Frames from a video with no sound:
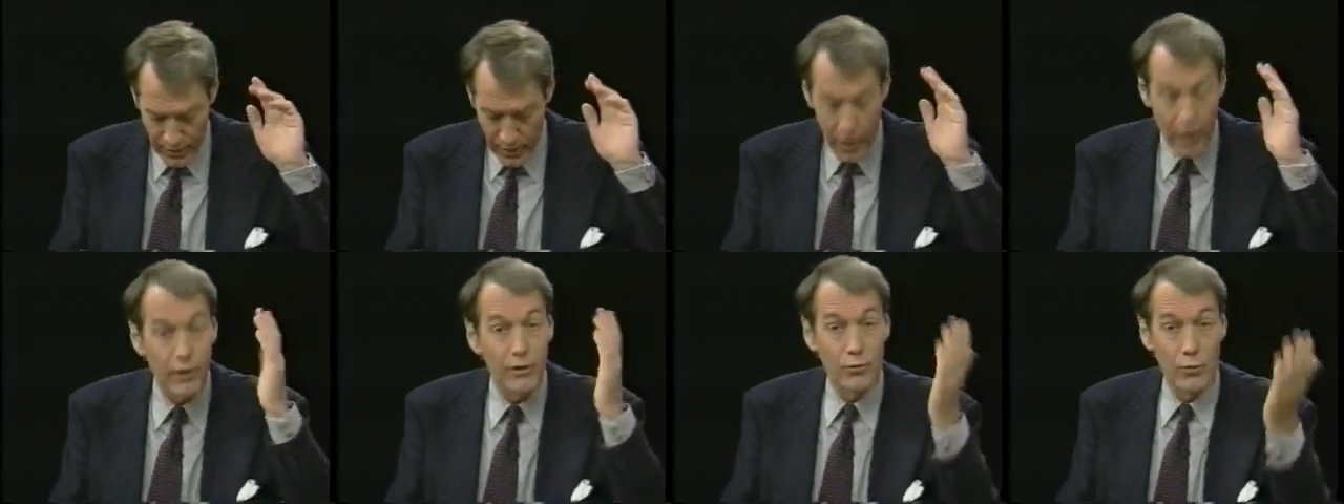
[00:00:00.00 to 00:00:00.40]

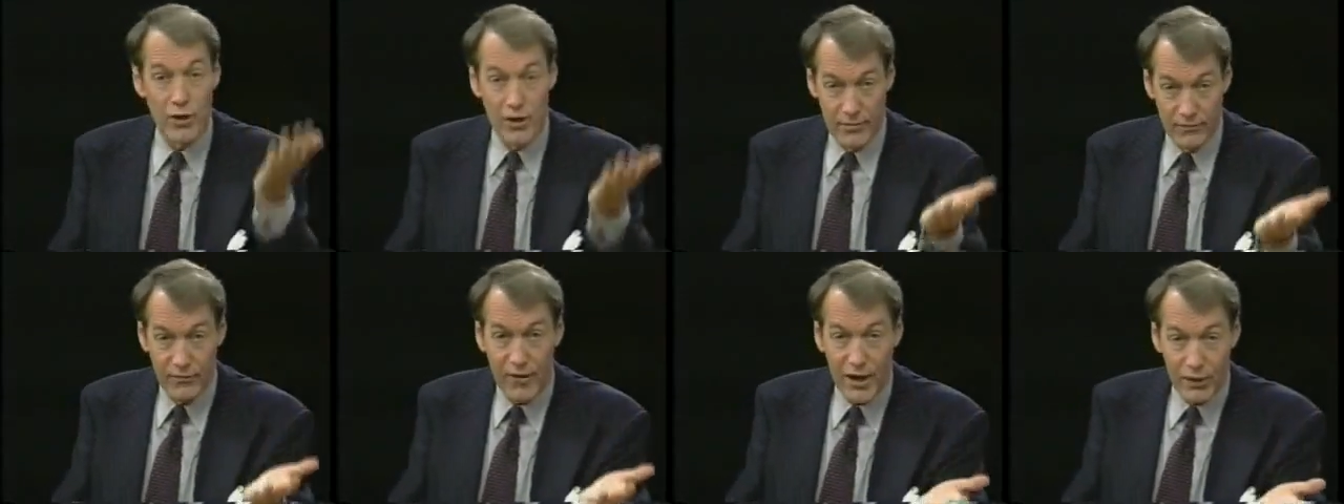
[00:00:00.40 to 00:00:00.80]

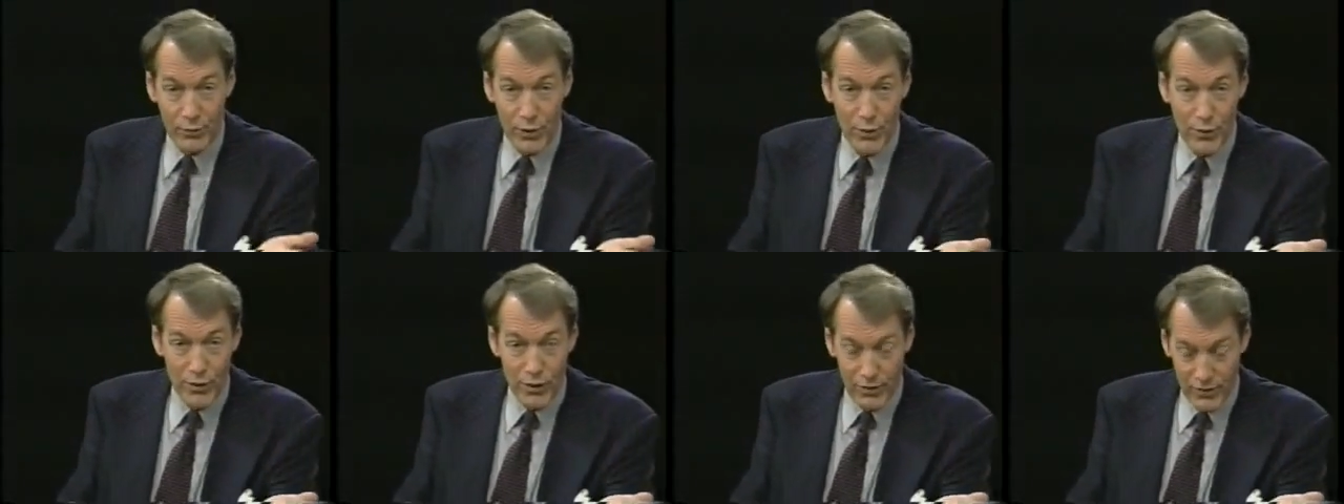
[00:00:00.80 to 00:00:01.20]
In
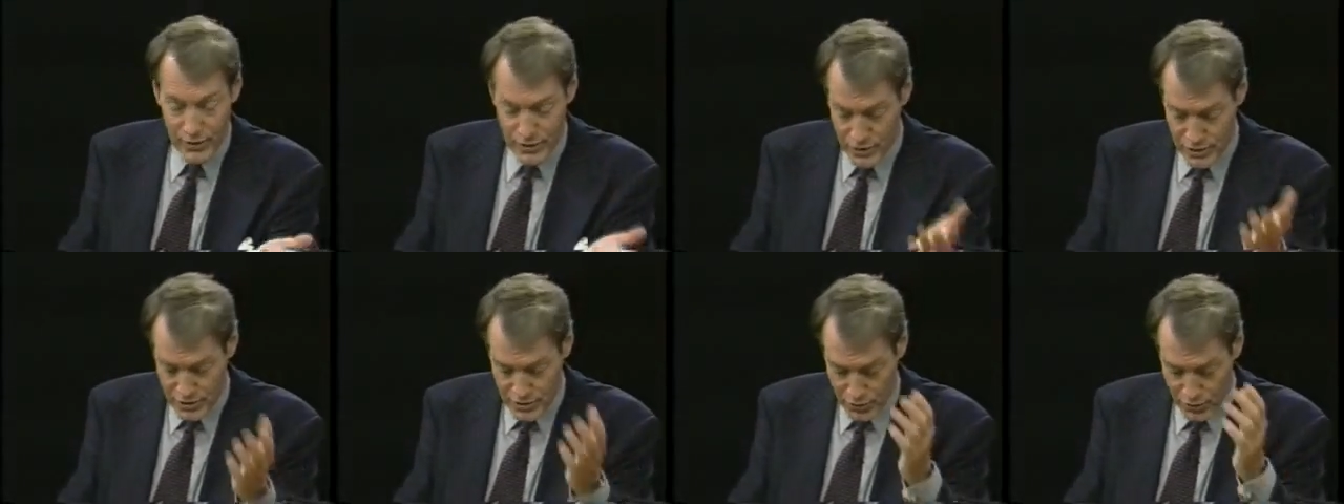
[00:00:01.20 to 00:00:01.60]
fact, we will.
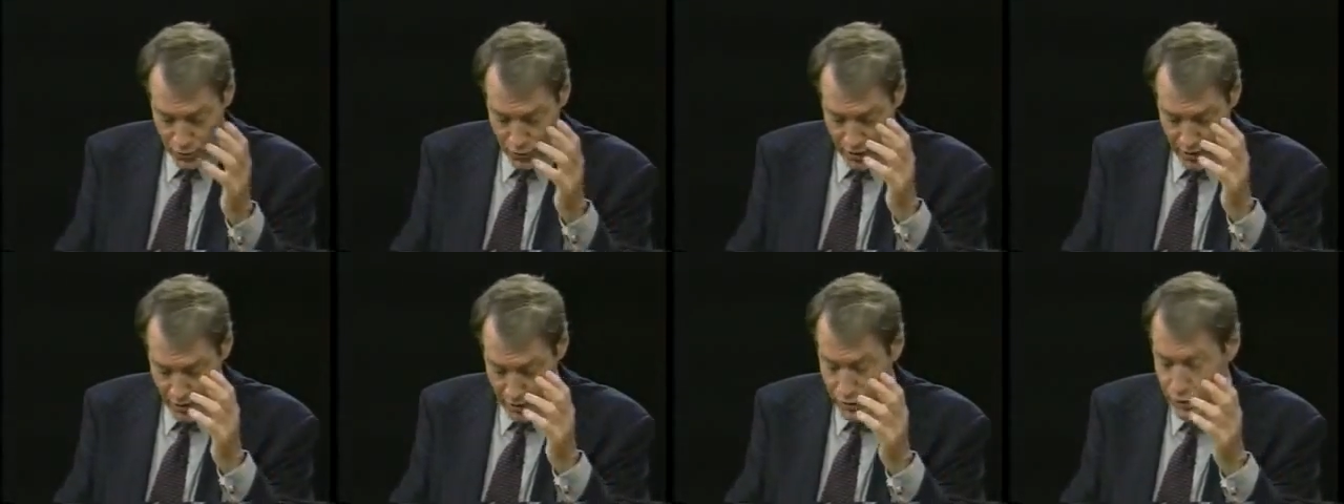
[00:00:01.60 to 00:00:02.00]
This is
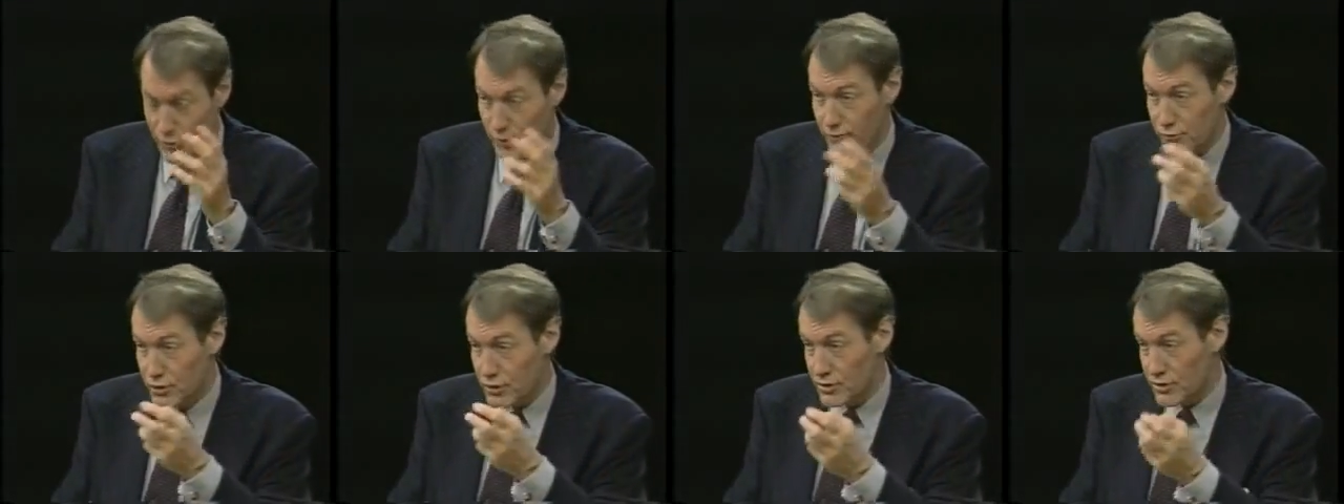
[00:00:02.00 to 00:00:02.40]
where
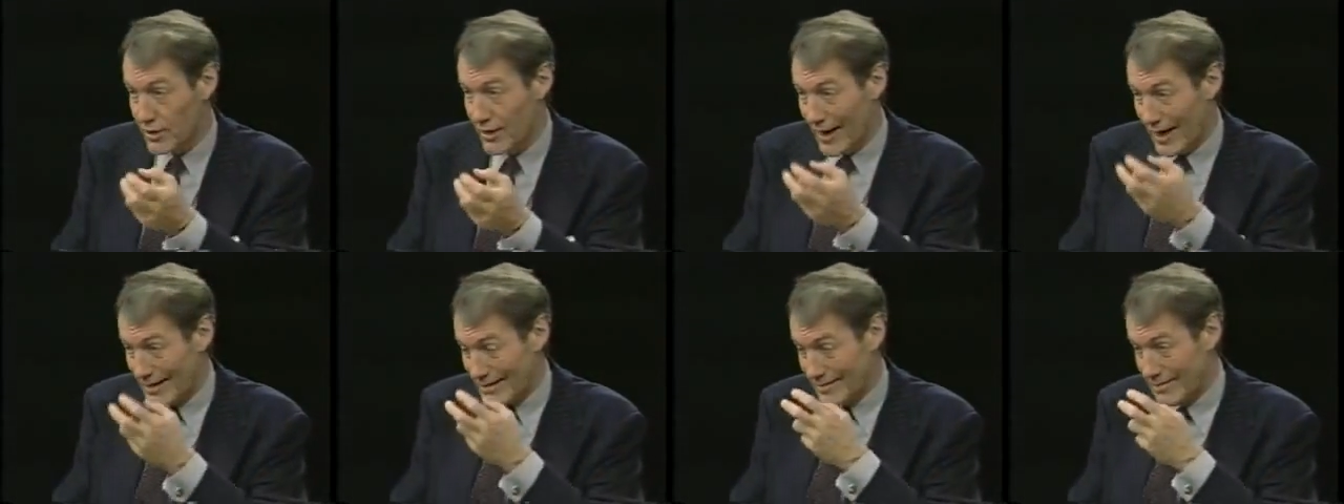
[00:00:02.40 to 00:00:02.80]
you have
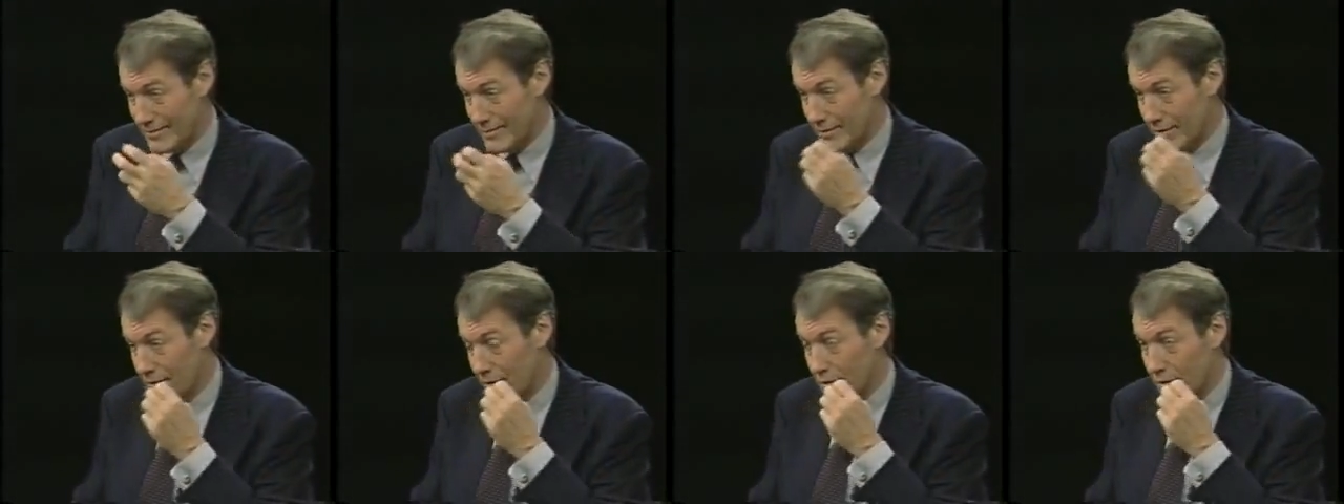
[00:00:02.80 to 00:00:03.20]
just
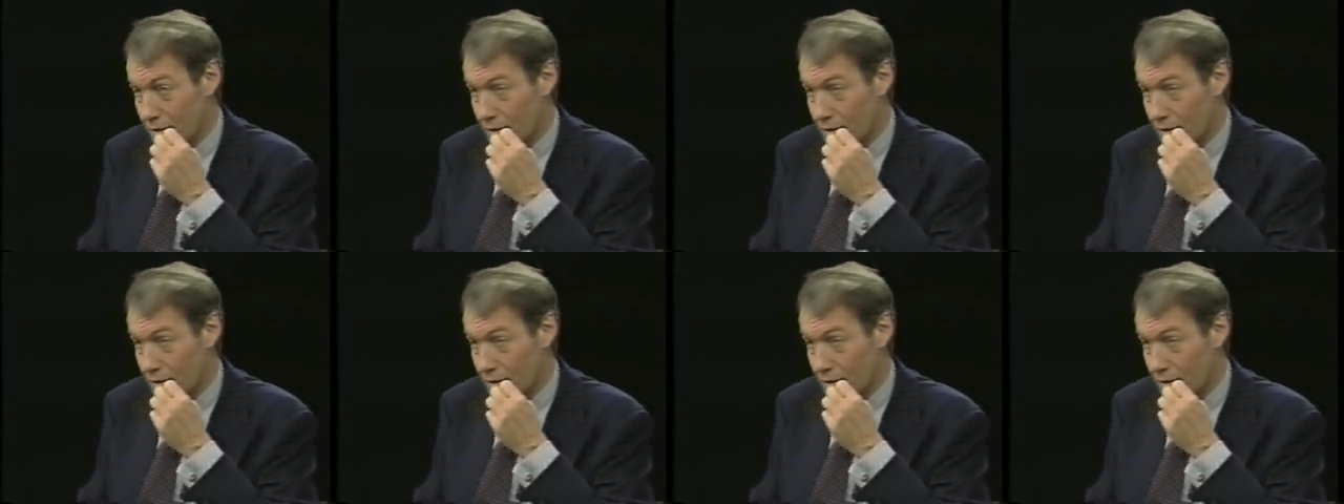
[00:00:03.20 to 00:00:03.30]
gotten...